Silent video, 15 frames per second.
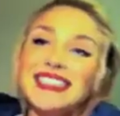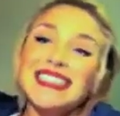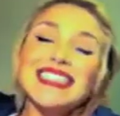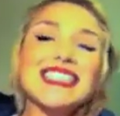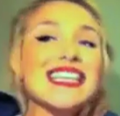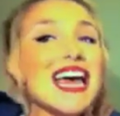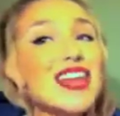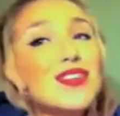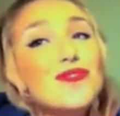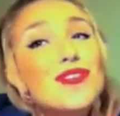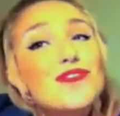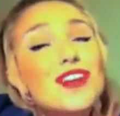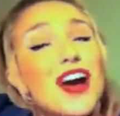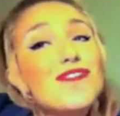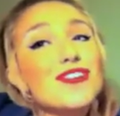Now that we've
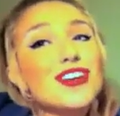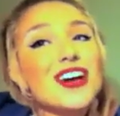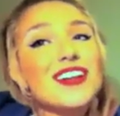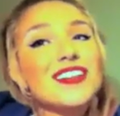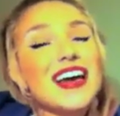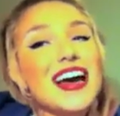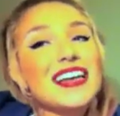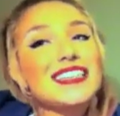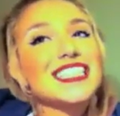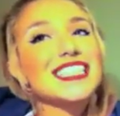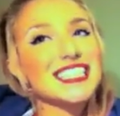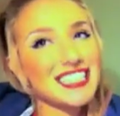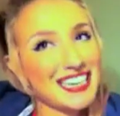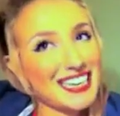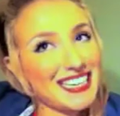covered all that, good
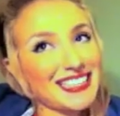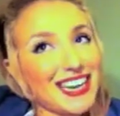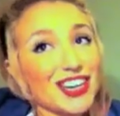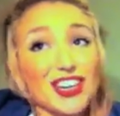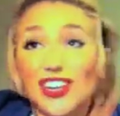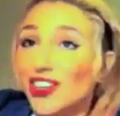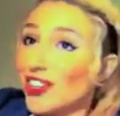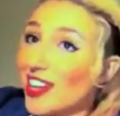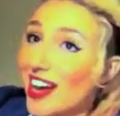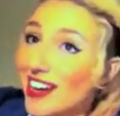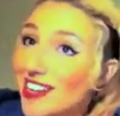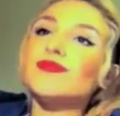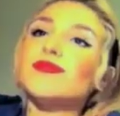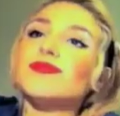night and good luck.